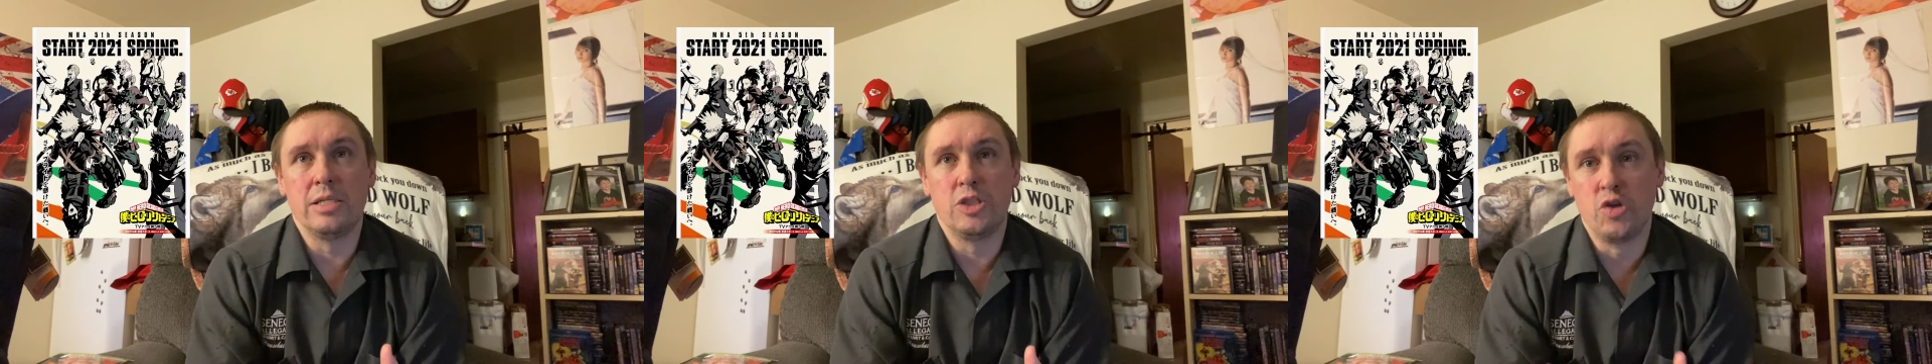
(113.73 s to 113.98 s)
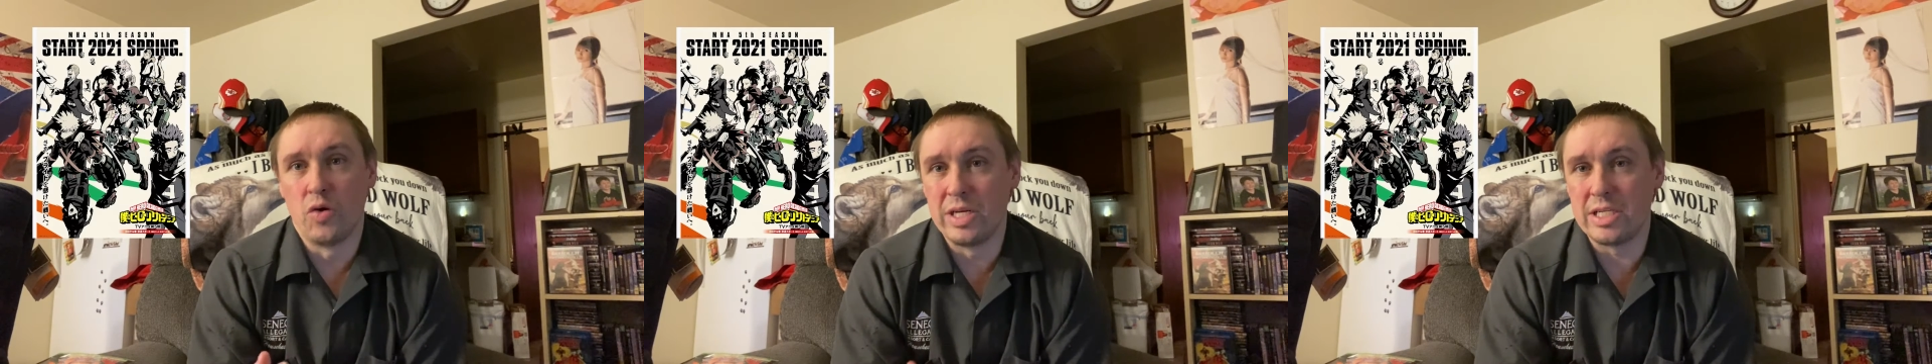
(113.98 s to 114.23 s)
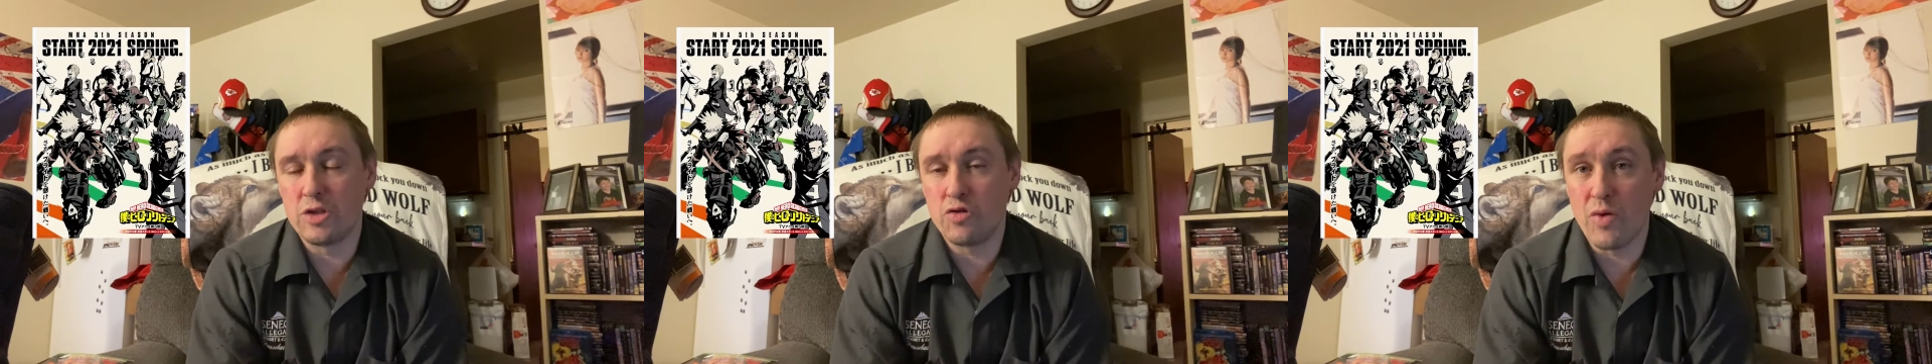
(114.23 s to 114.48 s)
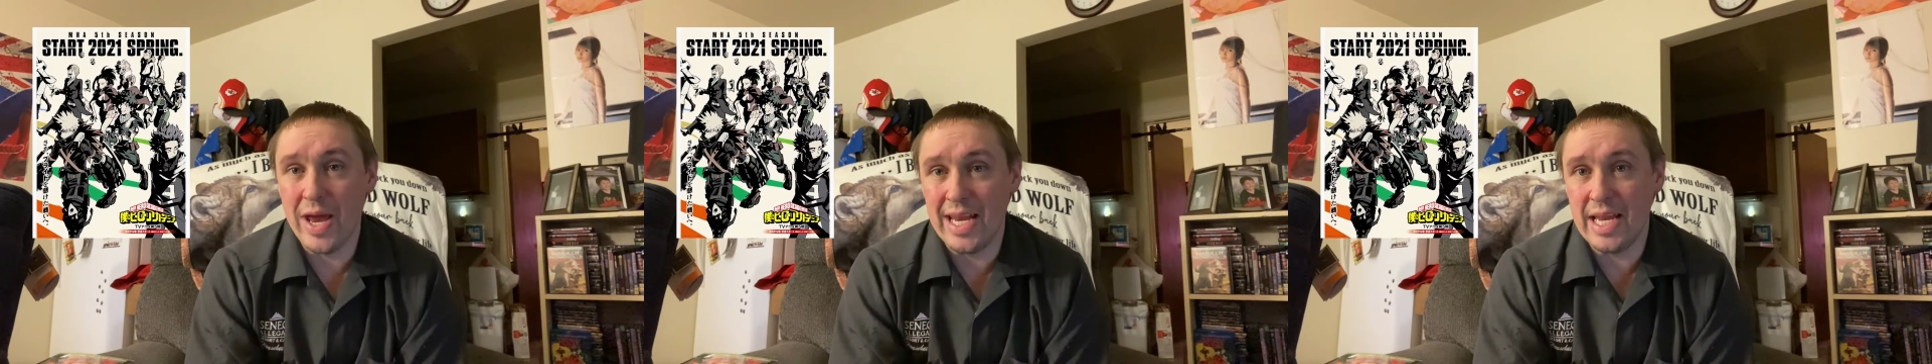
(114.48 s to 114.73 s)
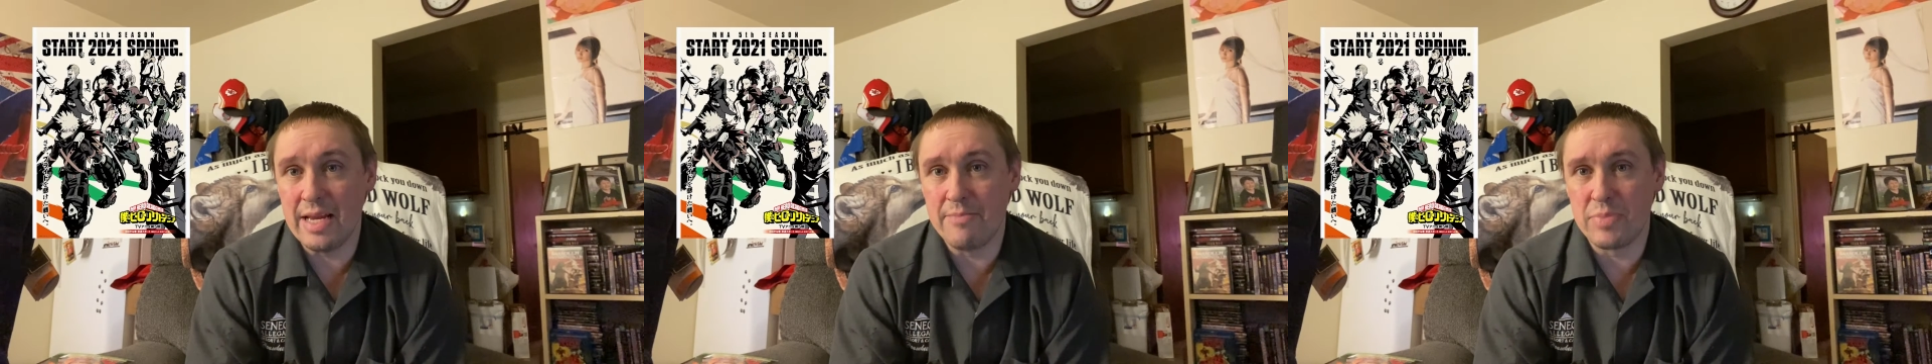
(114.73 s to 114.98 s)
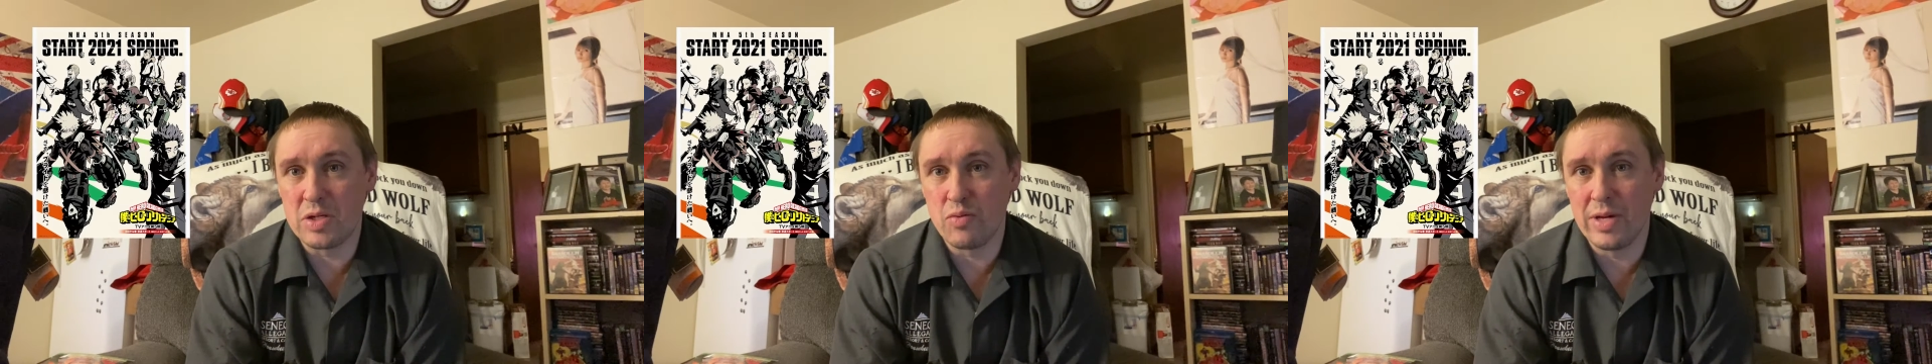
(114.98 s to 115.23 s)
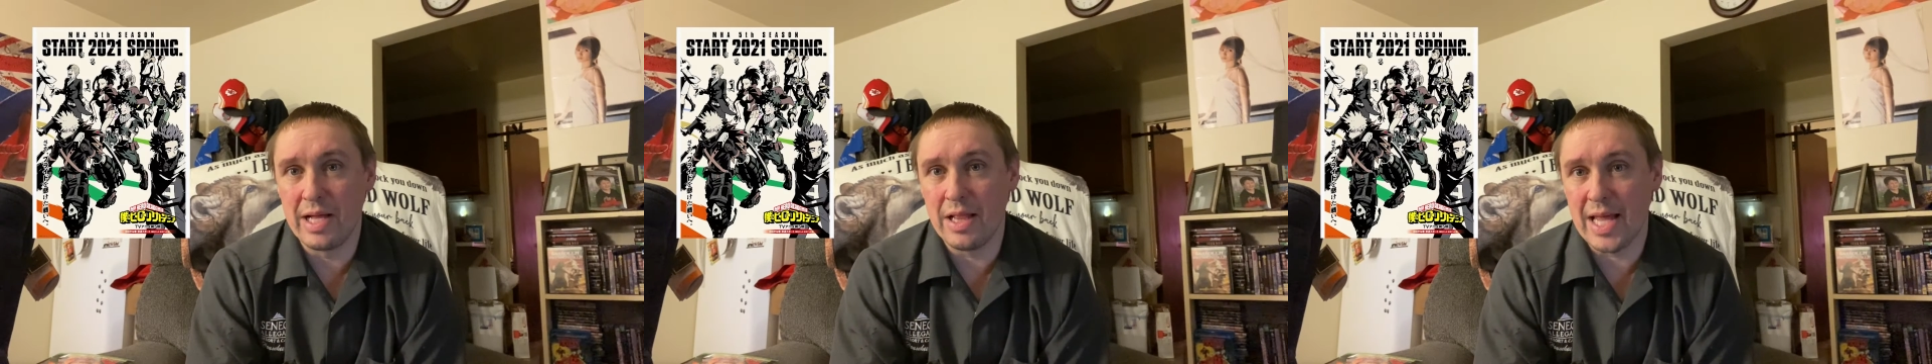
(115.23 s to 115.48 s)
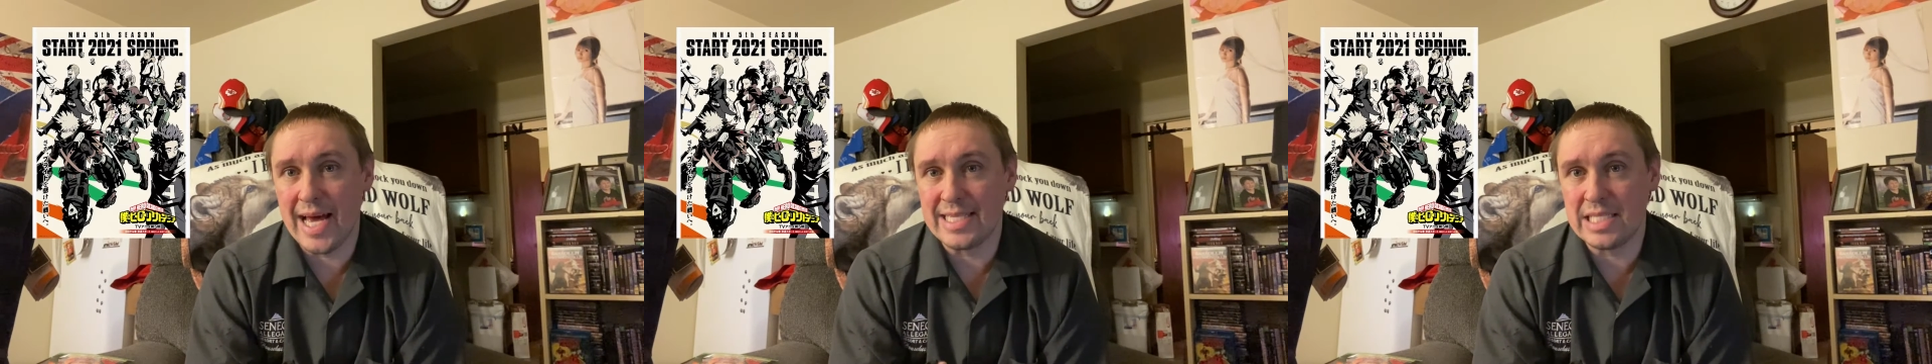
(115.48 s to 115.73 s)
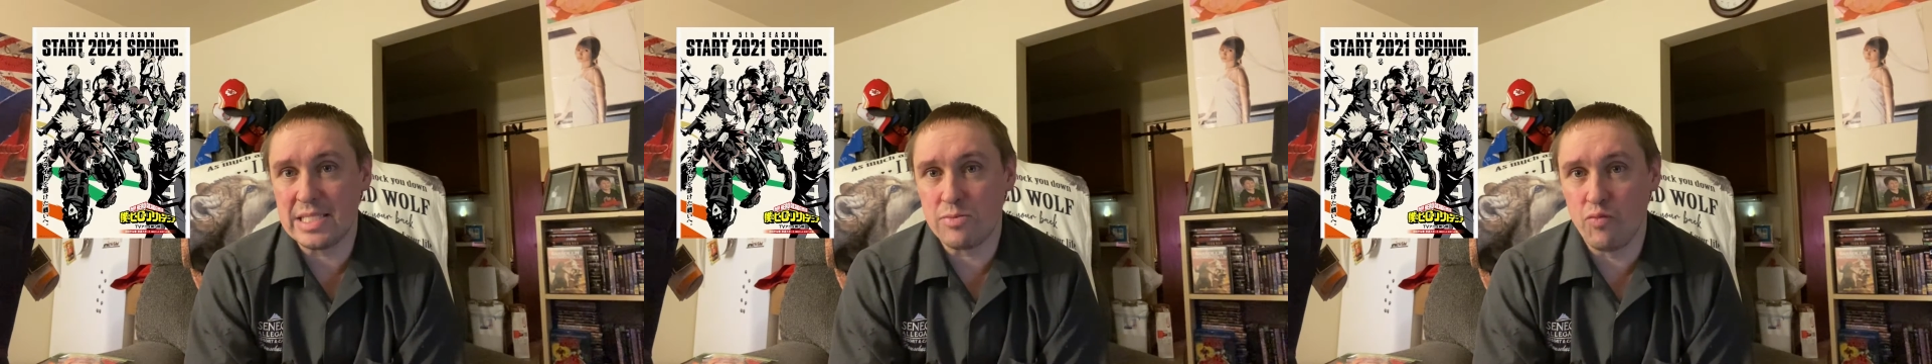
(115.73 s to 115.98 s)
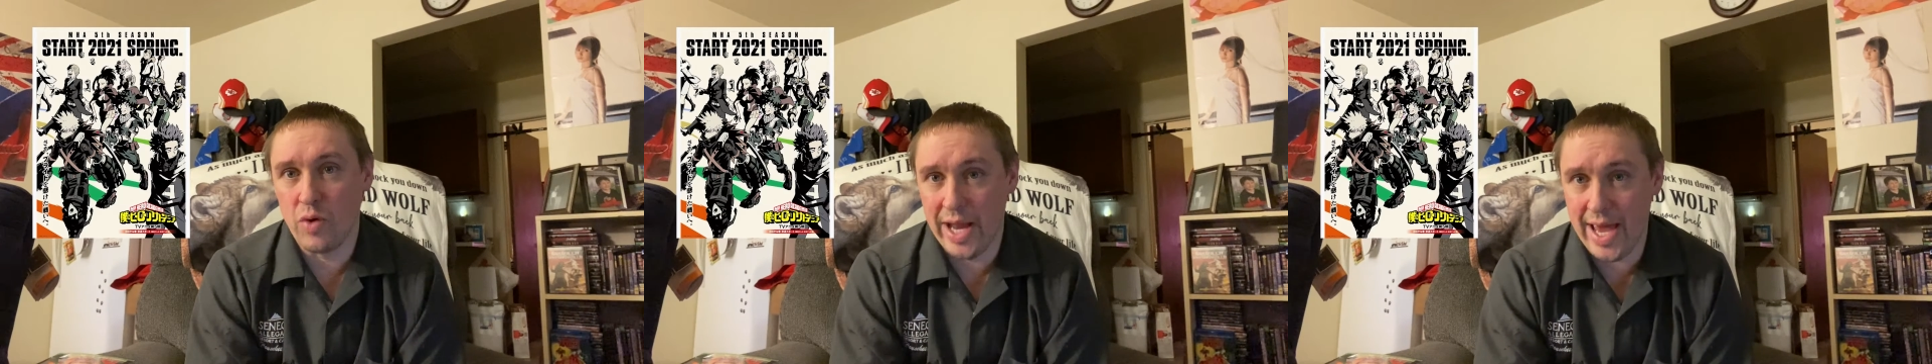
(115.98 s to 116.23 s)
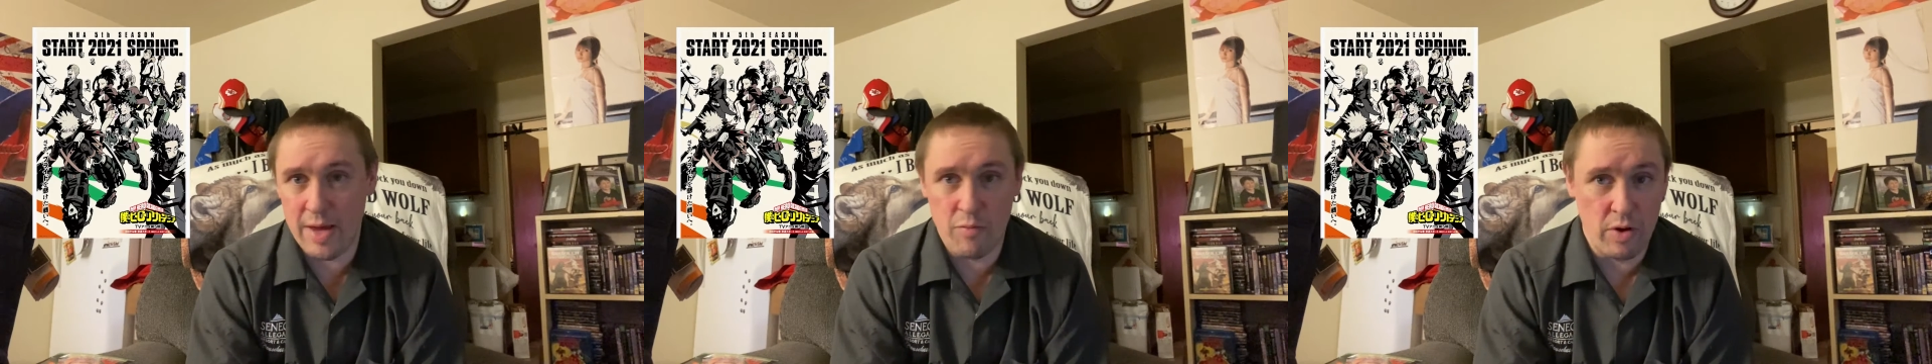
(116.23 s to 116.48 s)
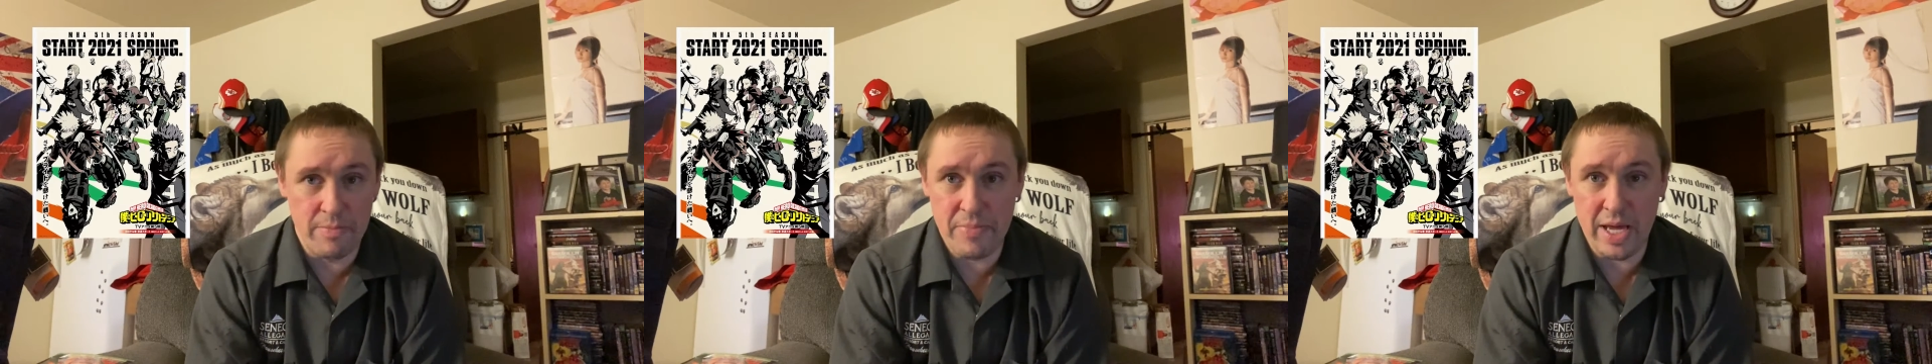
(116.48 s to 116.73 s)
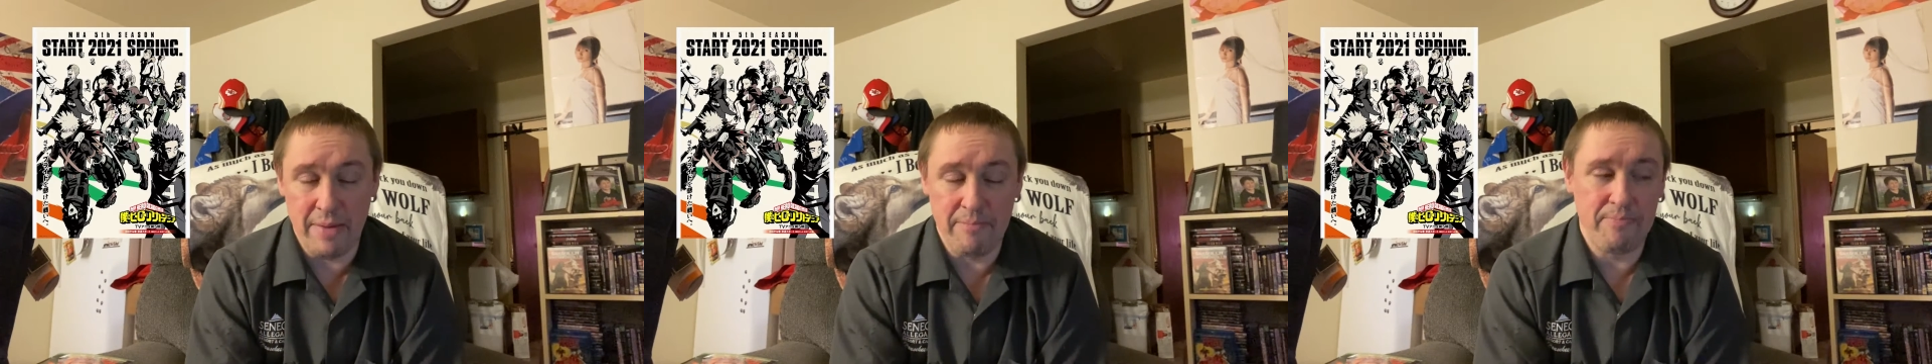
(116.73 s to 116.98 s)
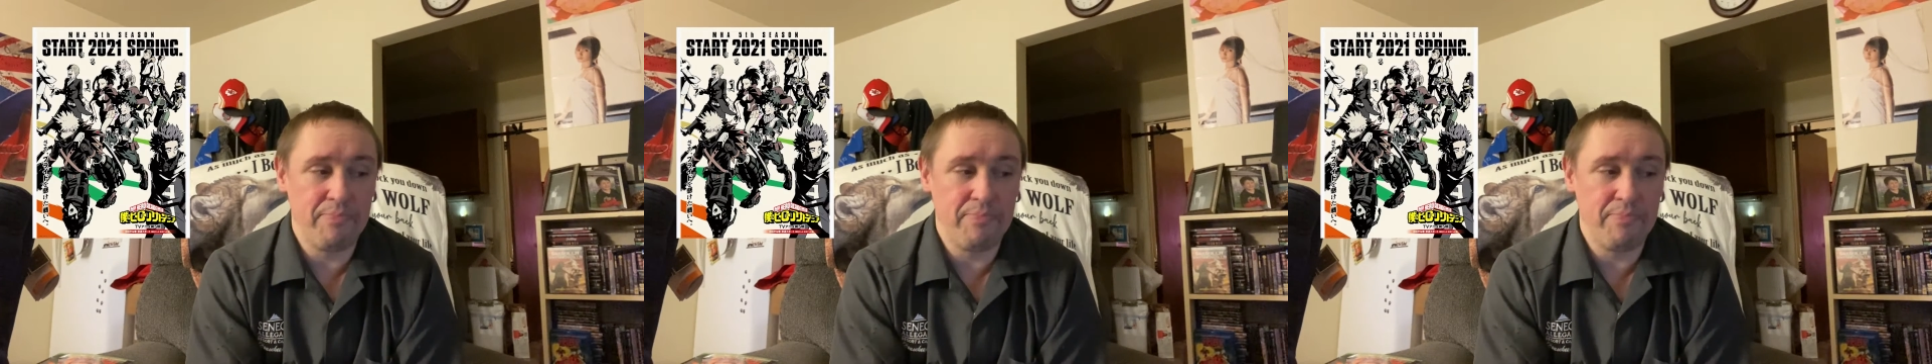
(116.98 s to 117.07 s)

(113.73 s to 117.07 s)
joint training between class 1A and 1B.